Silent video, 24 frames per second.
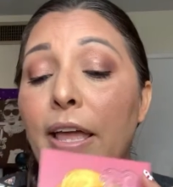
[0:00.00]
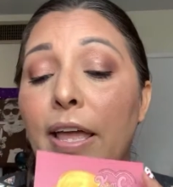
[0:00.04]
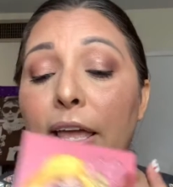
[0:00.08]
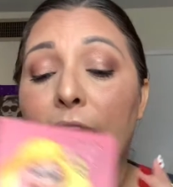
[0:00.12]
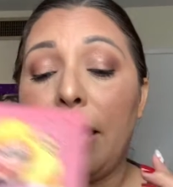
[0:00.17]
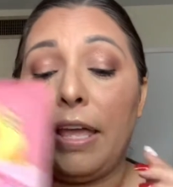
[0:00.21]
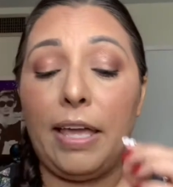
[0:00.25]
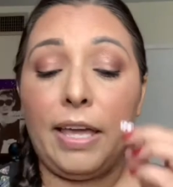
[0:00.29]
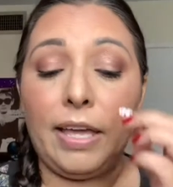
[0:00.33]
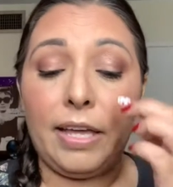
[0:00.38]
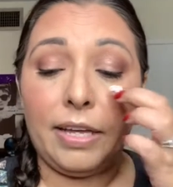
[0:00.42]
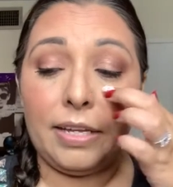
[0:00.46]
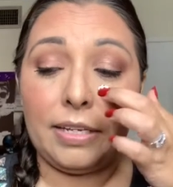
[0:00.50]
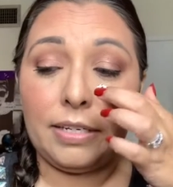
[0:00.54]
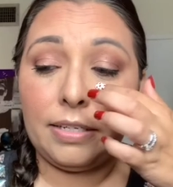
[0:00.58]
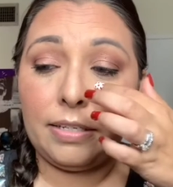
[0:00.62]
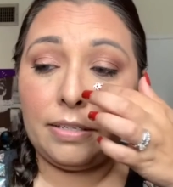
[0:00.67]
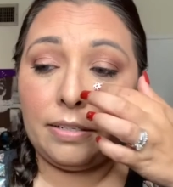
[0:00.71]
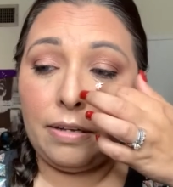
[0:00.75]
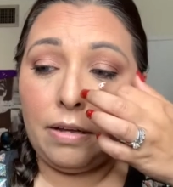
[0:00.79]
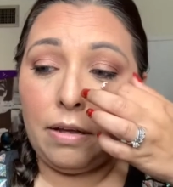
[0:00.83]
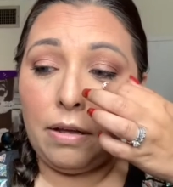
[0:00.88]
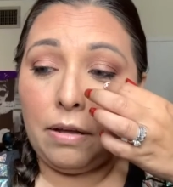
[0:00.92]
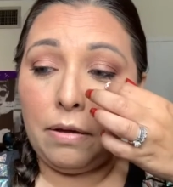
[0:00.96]

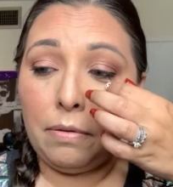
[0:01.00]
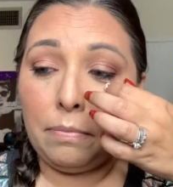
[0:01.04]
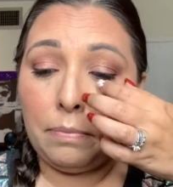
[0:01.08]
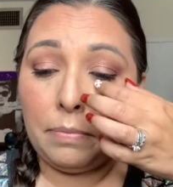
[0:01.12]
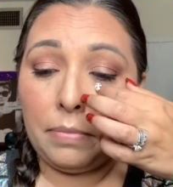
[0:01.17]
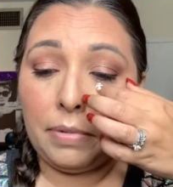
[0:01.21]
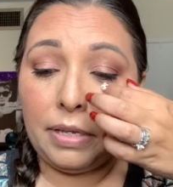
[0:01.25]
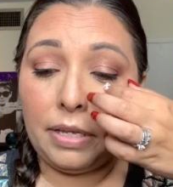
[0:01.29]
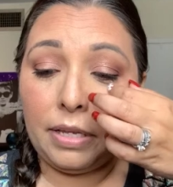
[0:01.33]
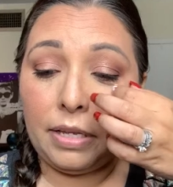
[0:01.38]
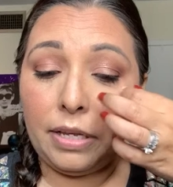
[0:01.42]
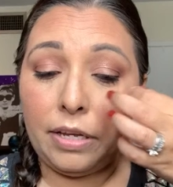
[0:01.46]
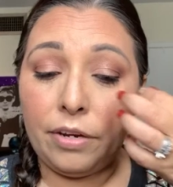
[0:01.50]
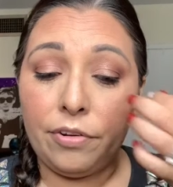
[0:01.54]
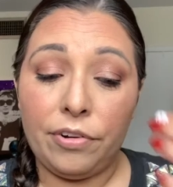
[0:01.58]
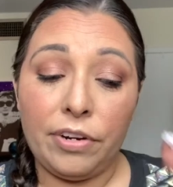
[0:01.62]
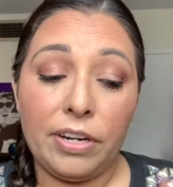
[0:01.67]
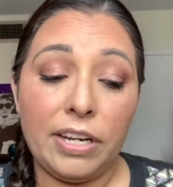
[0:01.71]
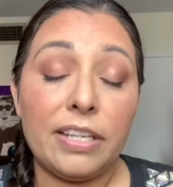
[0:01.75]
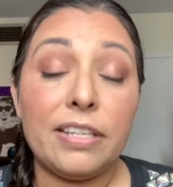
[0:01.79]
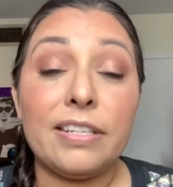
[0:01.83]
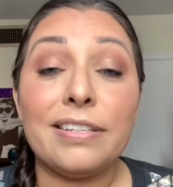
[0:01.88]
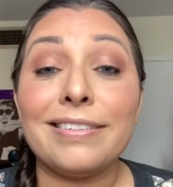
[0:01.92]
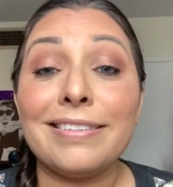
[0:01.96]
and here
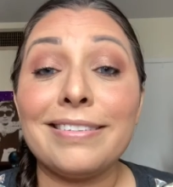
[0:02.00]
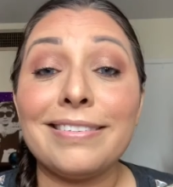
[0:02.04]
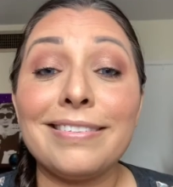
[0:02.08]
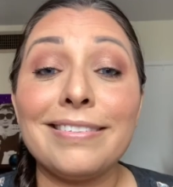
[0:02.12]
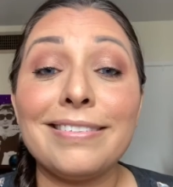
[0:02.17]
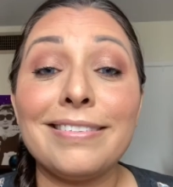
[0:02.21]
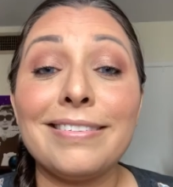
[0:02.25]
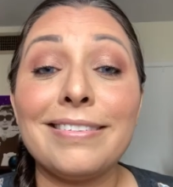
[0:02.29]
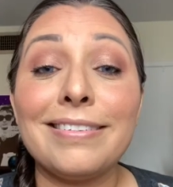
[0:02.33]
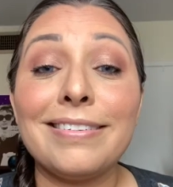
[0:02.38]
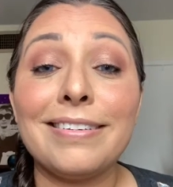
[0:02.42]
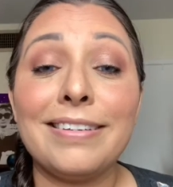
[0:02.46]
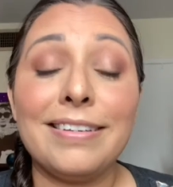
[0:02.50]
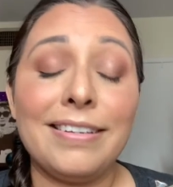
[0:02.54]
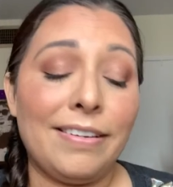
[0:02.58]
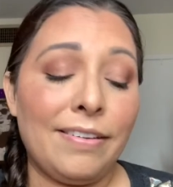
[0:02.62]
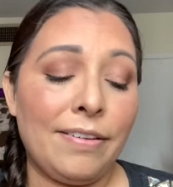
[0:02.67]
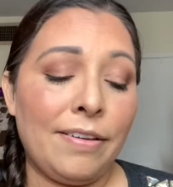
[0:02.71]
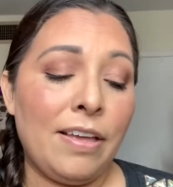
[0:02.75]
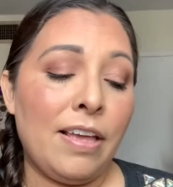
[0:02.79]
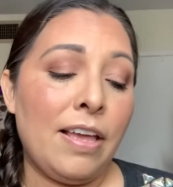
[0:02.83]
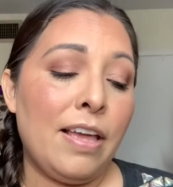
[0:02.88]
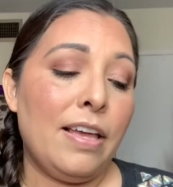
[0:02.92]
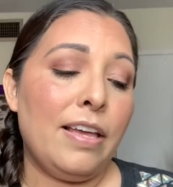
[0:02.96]
it is.
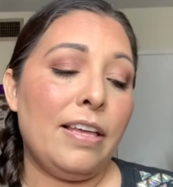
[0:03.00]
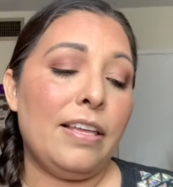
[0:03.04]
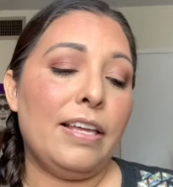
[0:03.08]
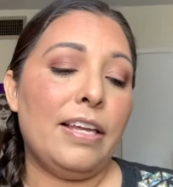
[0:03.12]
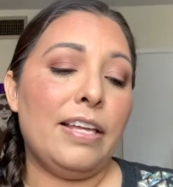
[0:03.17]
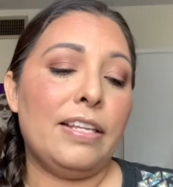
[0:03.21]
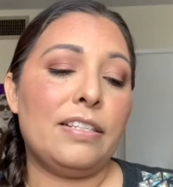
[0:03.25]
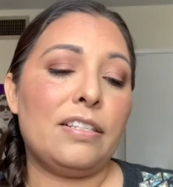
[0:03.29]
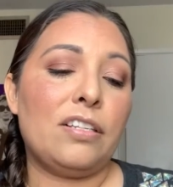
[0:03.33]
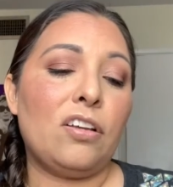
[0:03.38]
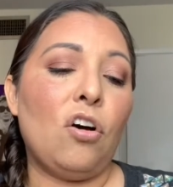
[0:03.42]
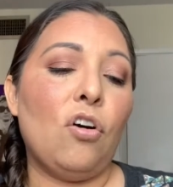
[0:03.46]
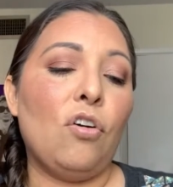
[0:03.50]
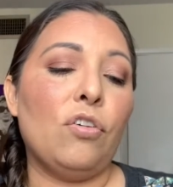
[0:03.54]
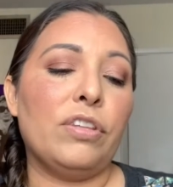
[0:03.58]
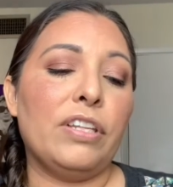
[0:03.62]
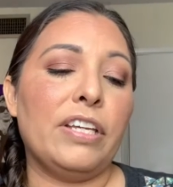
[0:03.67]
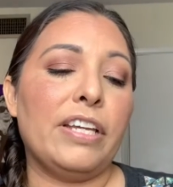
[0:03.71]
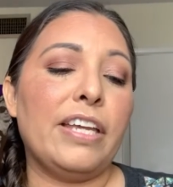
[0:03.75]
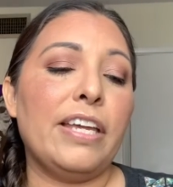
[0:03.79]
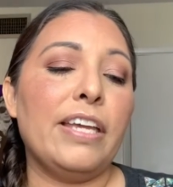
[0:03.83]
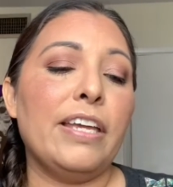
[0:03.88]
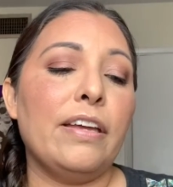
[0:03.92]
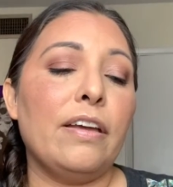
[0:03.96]
It's called
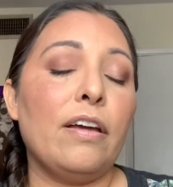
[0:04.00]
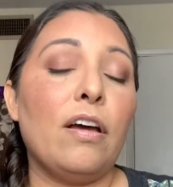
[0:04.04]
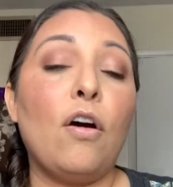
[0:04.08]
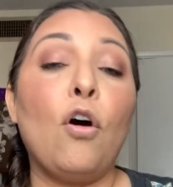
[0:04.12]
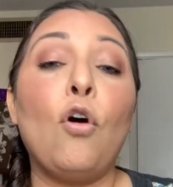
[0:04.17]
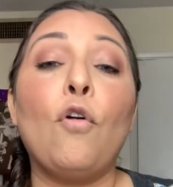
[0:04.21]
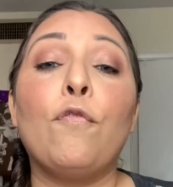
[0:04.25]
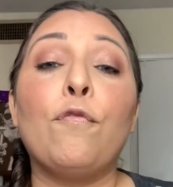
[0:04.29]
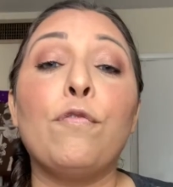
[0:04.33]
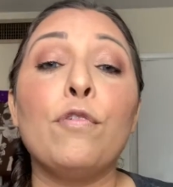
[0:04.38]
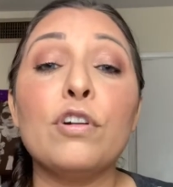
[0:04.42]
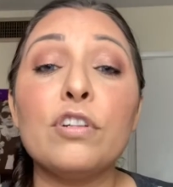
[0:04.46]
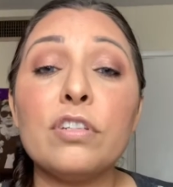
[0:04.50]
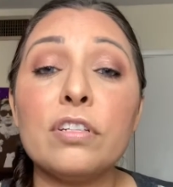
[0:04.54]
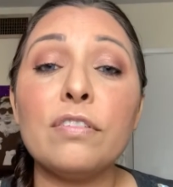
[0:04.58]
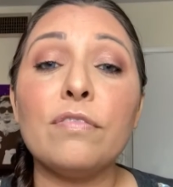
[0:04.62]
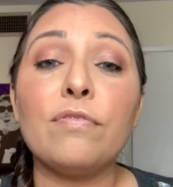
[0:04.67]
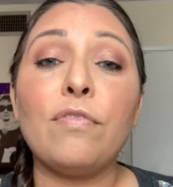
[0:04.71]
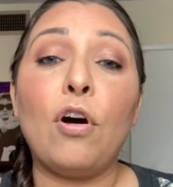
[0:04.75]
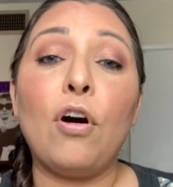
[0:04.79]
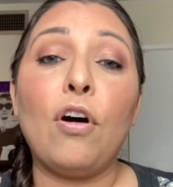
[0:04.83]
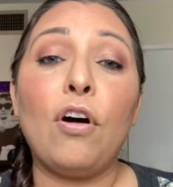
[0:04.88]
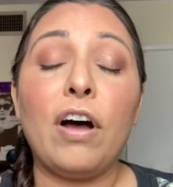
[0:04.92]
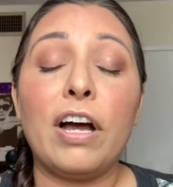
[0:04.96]
the first
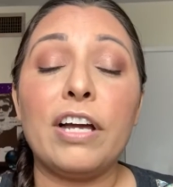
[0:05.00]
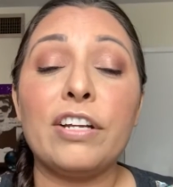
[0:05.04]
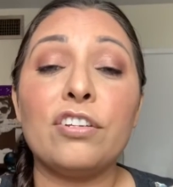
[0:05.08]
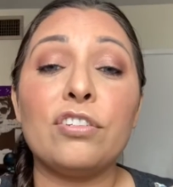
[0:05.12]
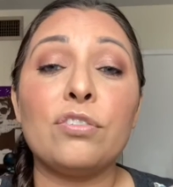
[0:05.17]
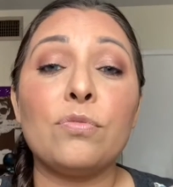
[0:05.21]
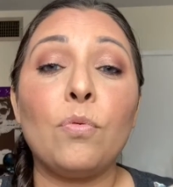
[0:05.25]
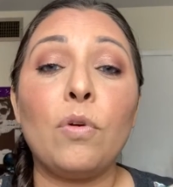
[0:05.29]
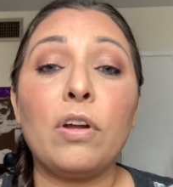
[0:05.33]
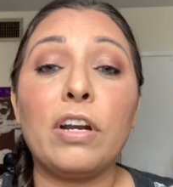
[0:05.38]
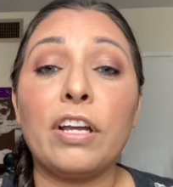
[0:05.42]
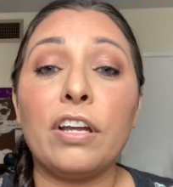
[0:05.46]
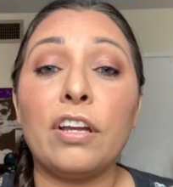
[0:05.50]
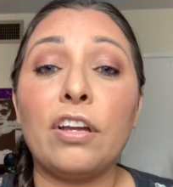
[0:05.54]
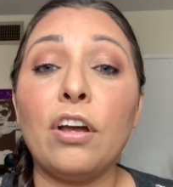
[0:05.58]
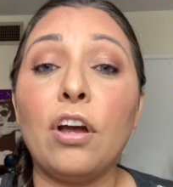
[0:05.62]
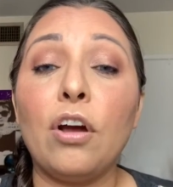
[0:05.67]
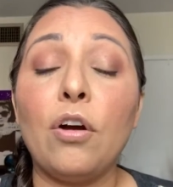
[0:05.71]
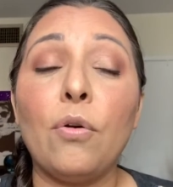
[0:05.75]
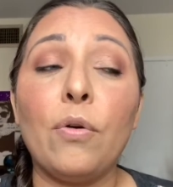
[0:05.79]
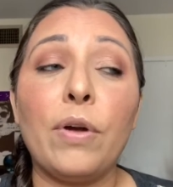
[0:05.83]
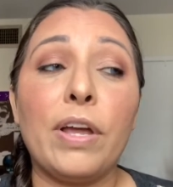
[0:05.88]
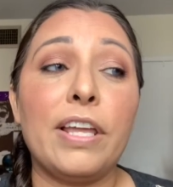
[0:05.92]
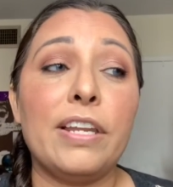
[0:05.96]
of all, I just want to
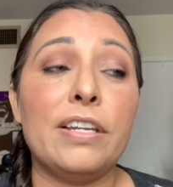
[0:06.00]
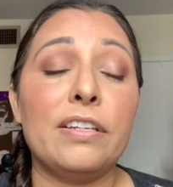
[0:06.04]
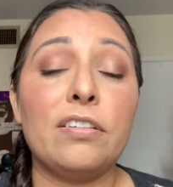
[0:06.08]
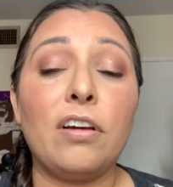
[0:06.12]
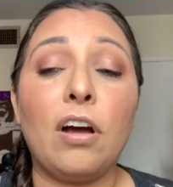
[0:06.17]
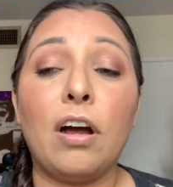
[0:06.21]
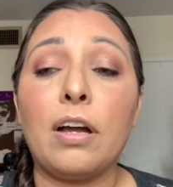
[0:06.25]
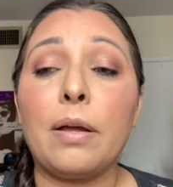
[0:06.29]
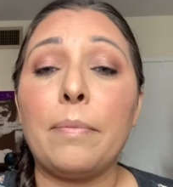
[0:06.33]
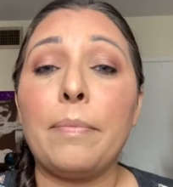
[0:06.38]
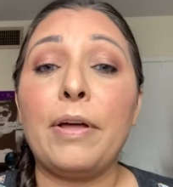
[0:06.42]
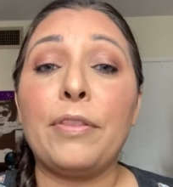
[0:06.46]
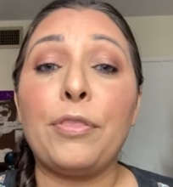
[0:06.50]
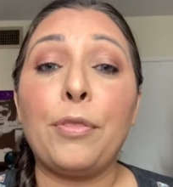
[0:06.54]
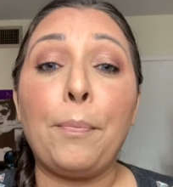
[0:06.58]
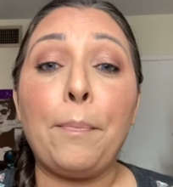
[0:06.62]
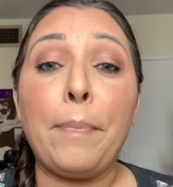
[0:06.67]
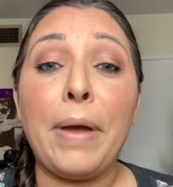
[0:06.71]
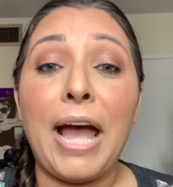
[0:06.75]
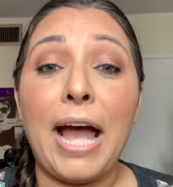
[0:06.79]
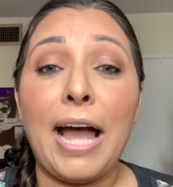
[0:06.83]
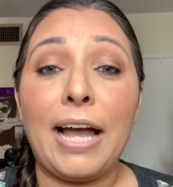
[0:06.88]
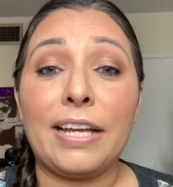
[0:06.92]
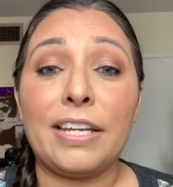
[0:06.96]
go and talk about the
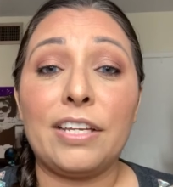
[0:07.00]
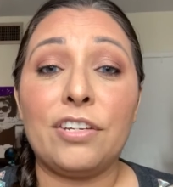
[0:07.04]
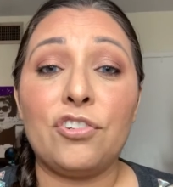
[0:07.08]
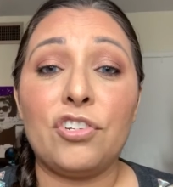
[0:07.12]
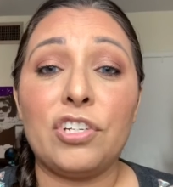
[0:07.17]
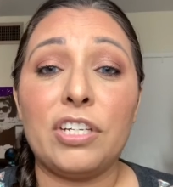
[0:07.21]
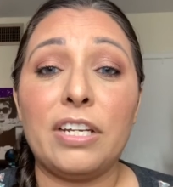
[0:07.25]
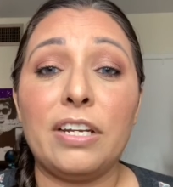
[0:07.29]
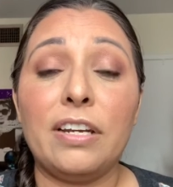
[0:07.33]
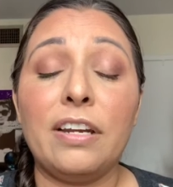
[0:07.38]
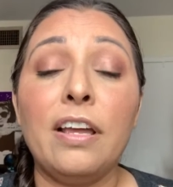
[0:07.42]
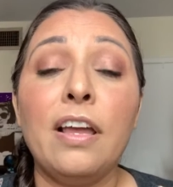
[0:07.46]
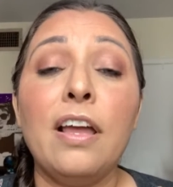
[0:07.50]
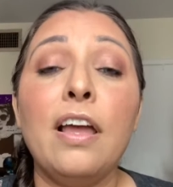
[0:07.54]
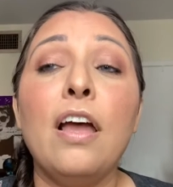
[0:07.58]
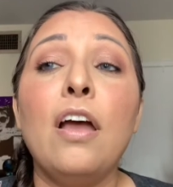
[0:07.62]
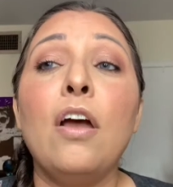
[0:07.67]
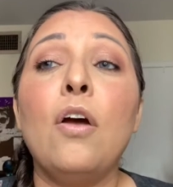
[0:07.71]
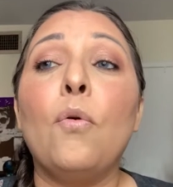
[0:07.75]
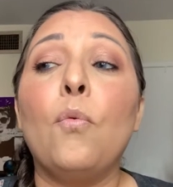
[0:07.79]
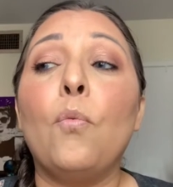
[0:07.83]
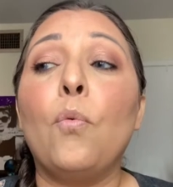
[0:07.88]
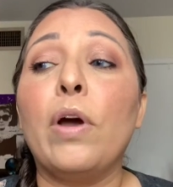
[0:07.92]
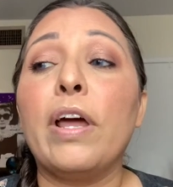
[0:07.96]
packaging.
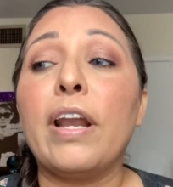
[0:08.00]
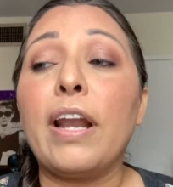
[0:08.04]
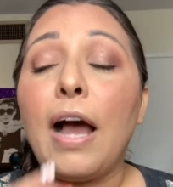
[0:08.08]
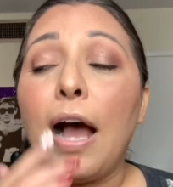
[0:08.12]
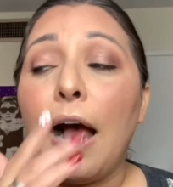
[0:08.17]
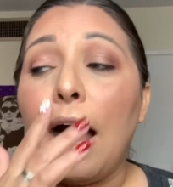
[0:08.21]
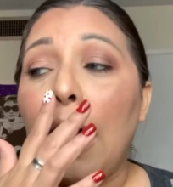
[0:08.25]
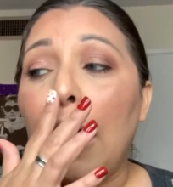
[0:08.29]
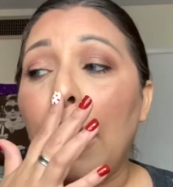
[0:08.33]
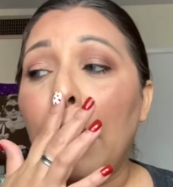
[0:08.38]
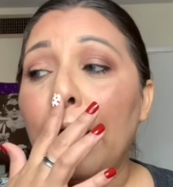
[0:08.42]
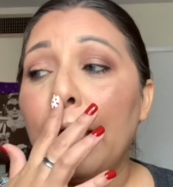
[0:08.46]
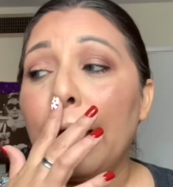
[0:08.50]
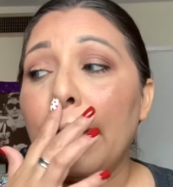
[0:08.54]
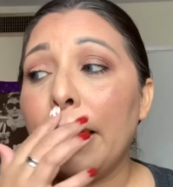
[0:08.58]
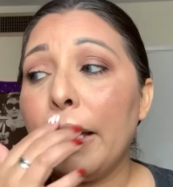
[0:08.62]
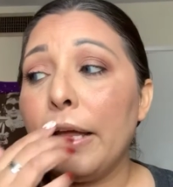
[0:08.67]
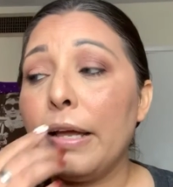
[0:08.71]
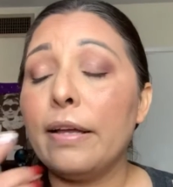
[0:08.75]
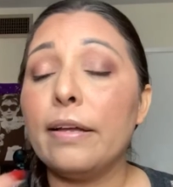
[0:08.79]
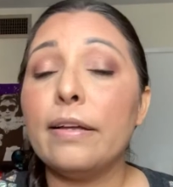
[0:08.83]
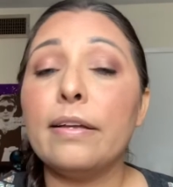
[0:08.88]
When I